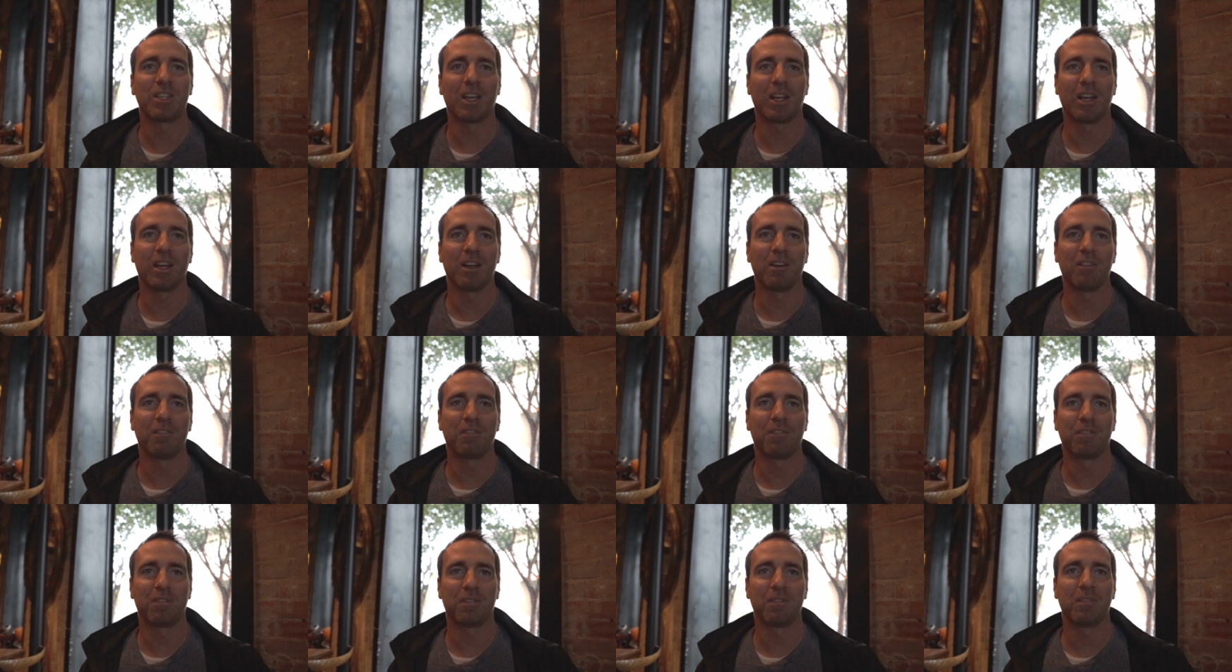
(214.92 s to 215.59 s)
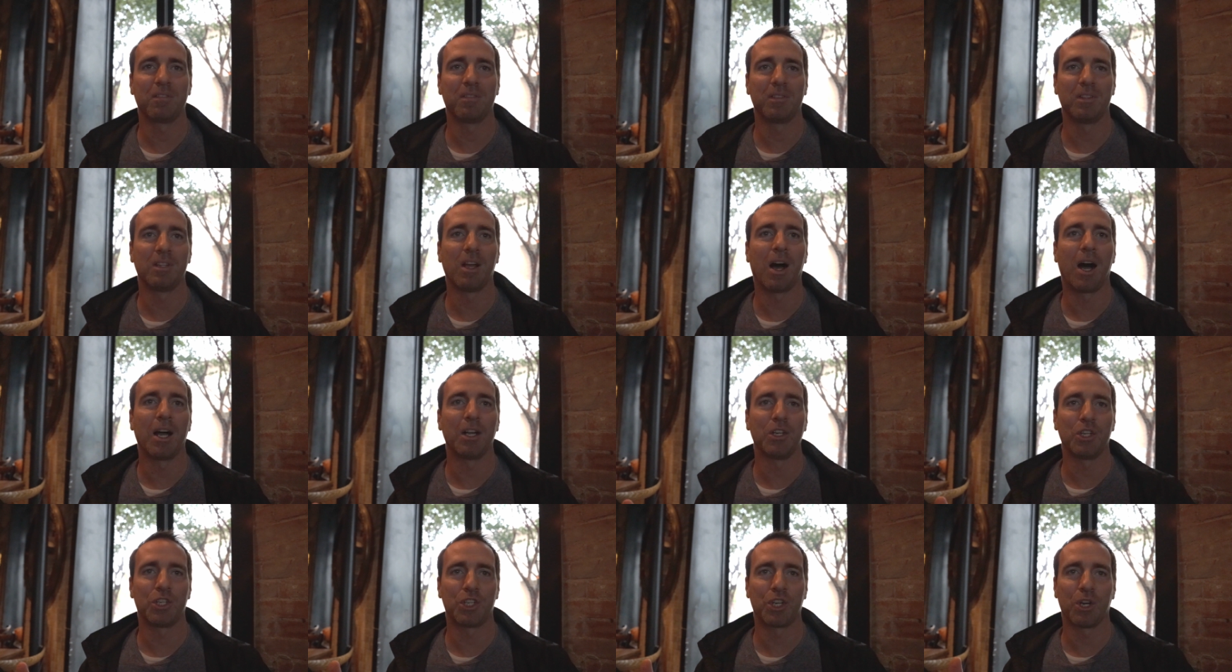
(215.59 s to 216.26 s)
that have
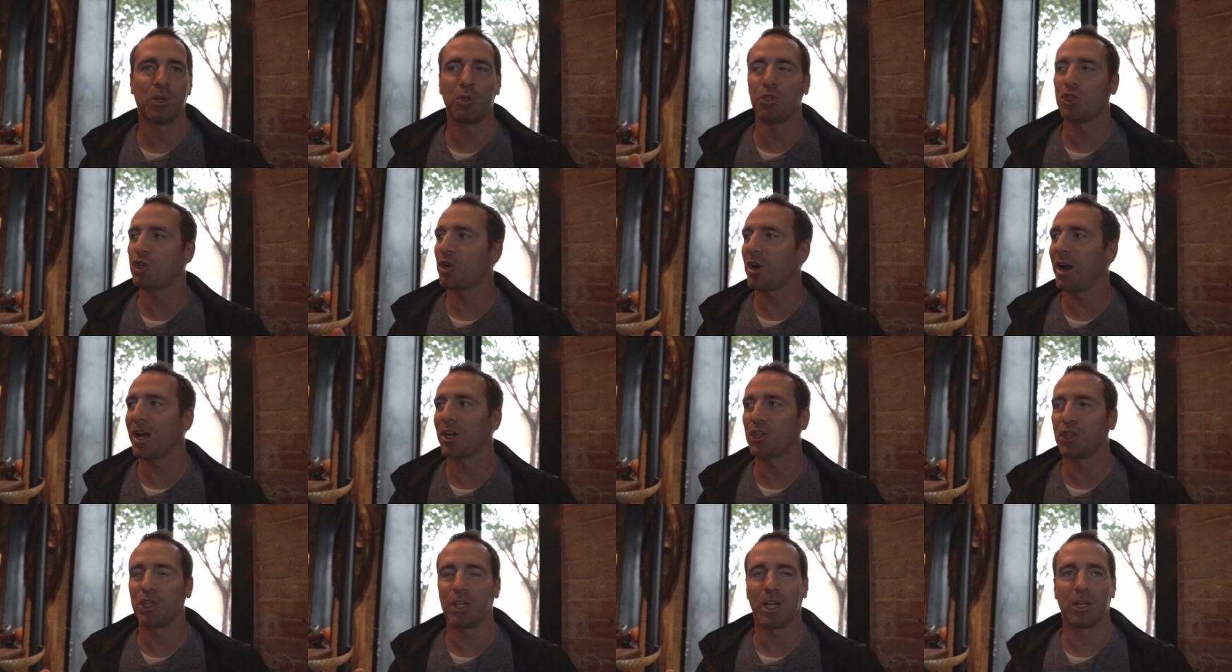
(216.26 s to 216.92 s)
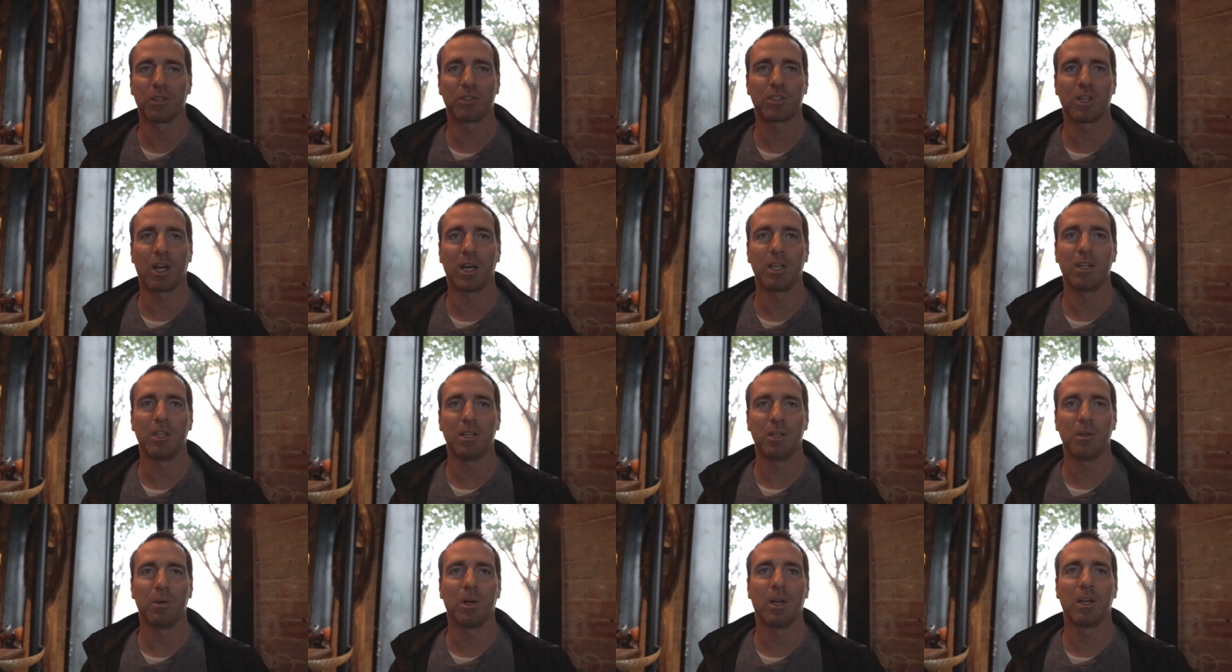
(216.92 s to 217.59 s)
not shown traction outside
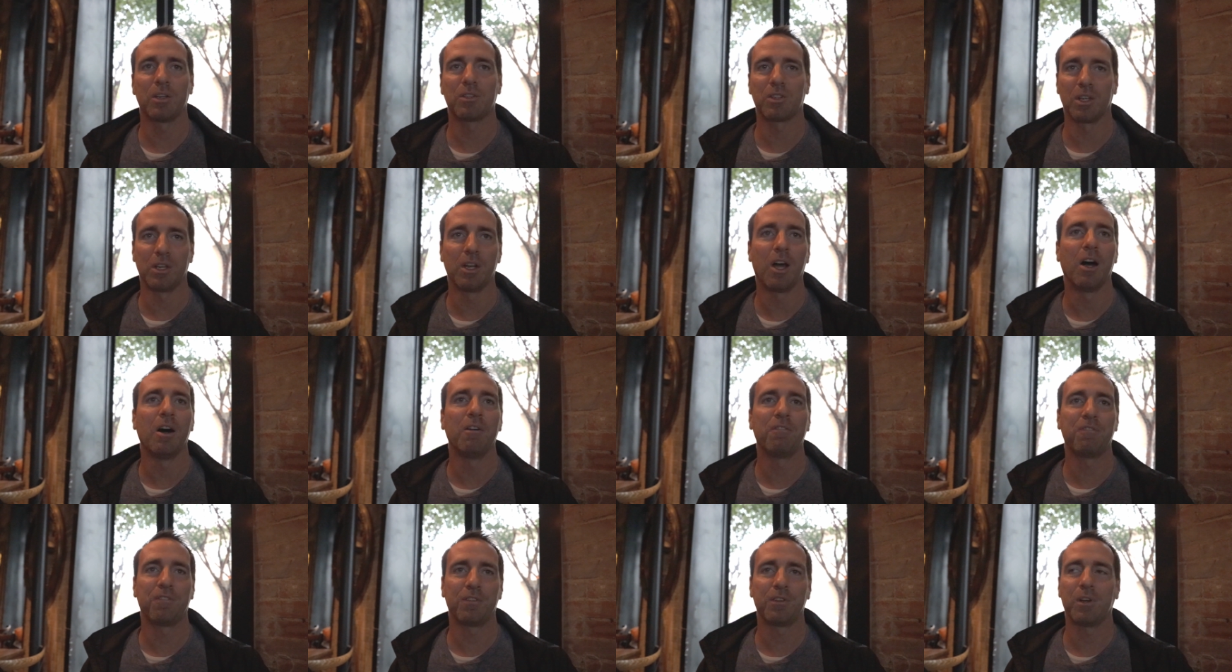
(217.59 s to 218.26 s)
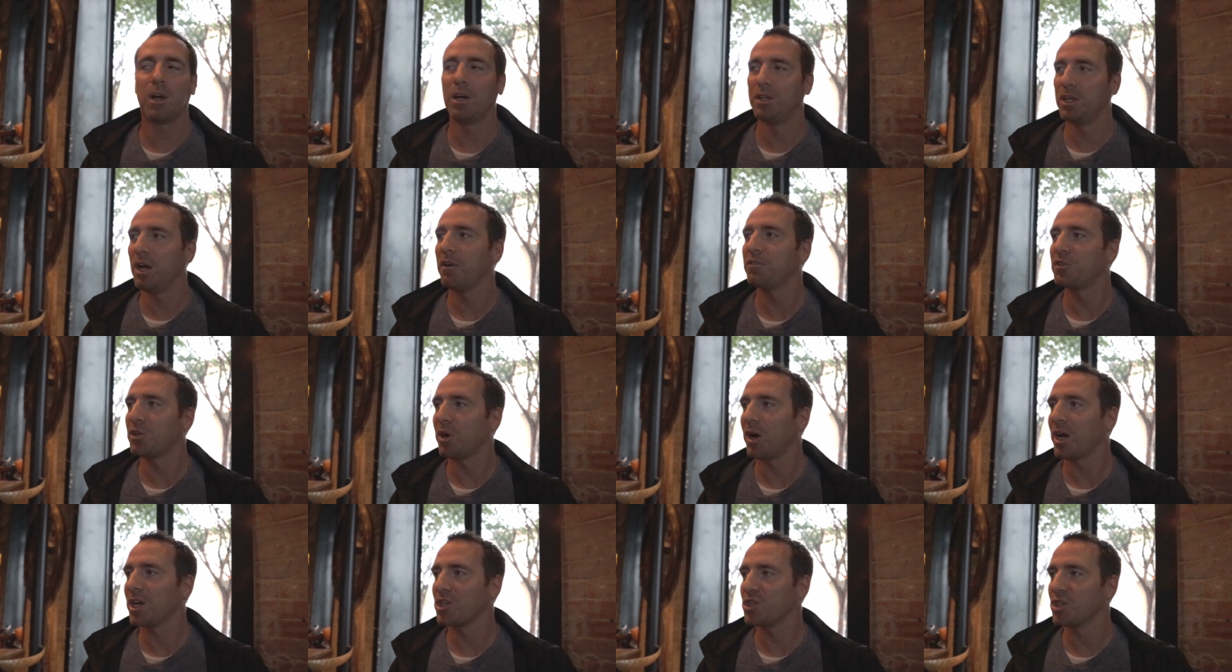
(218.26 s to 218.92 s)
the U.S. enough, yeah. enough
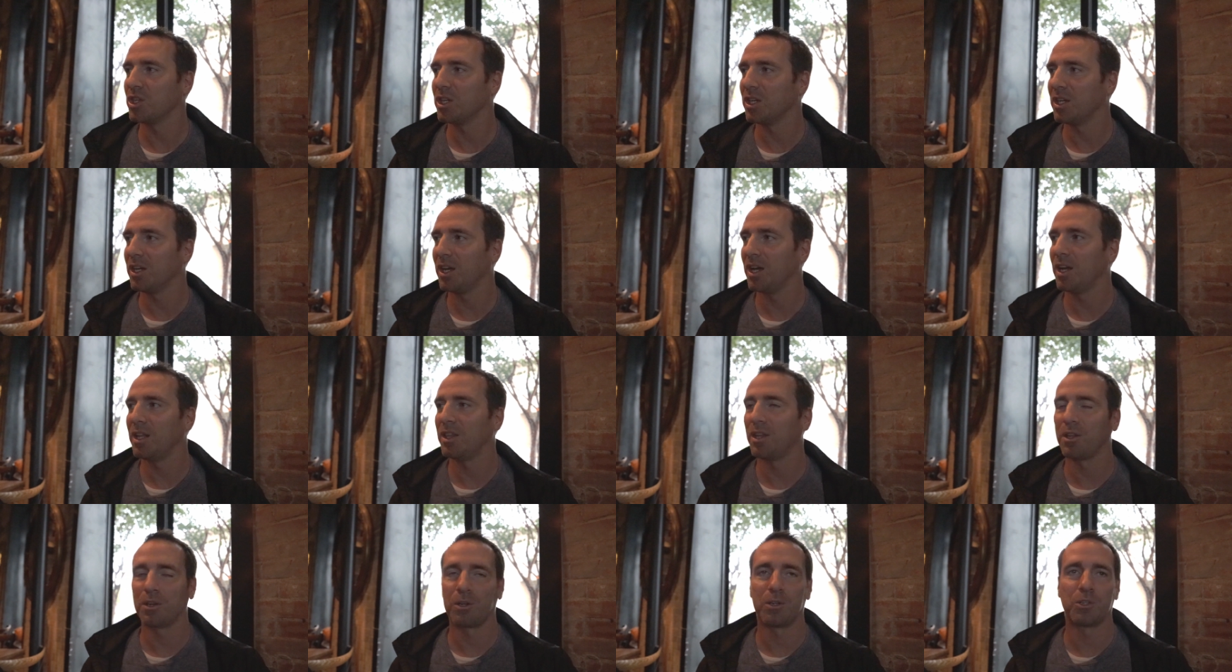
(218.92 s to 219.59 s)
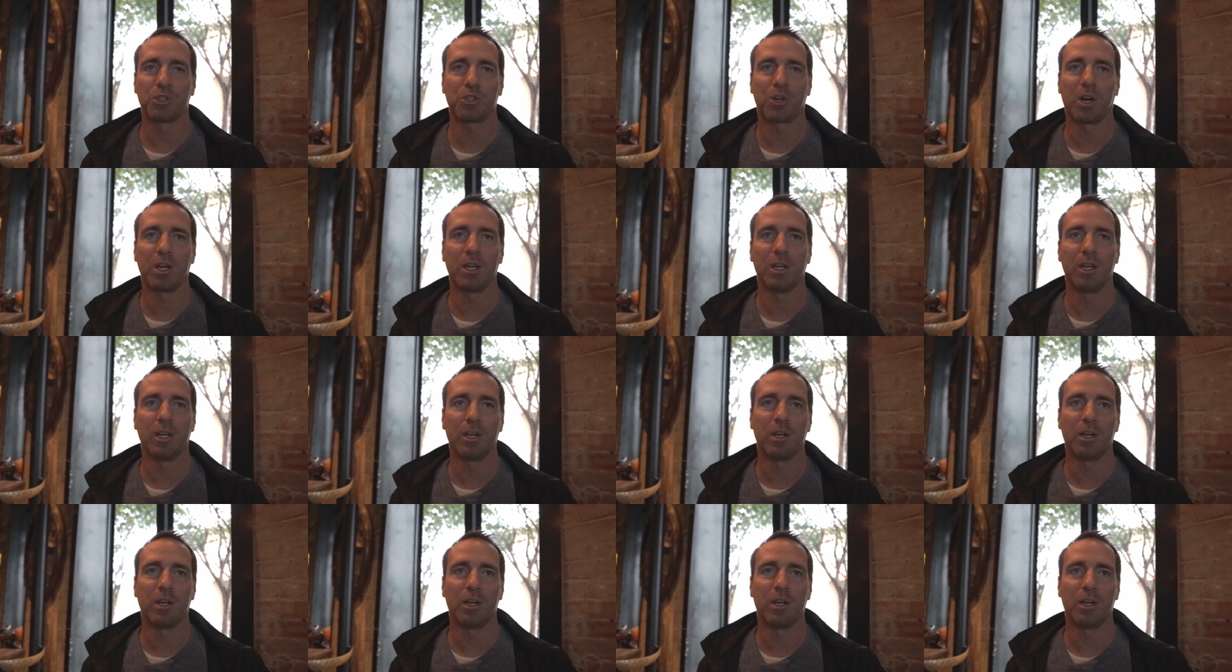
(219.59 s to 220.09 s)
traction, and then are trying it